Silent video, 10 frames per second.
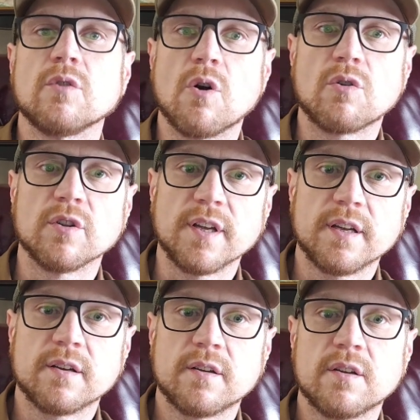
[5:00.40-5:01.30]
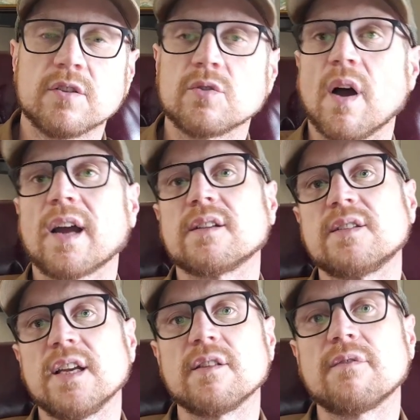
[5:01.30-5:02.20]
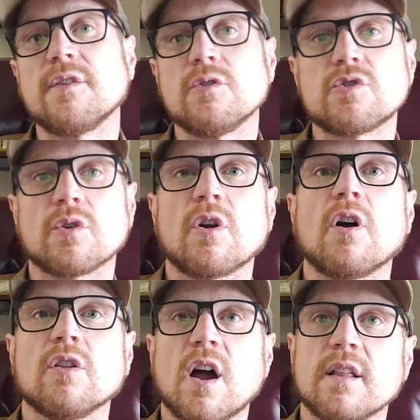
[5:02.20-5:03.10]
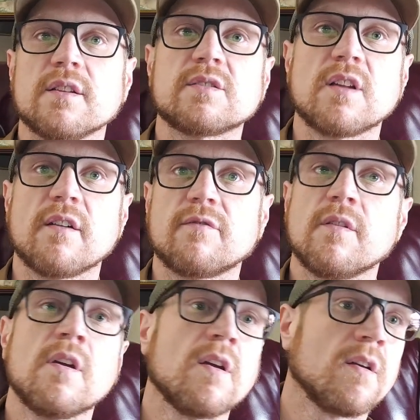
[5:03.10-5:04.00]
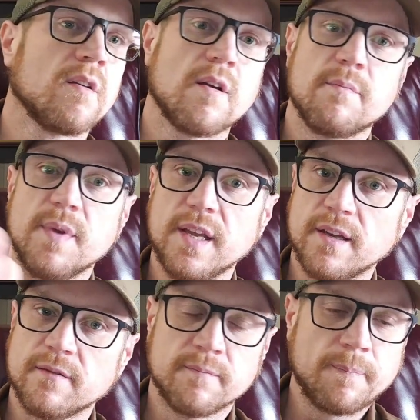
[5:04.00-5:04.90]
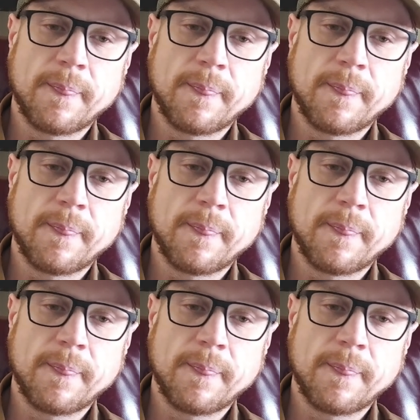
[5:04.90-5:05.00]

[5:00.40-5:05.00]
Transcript: locally. So I could see in the future a lot of this stuff being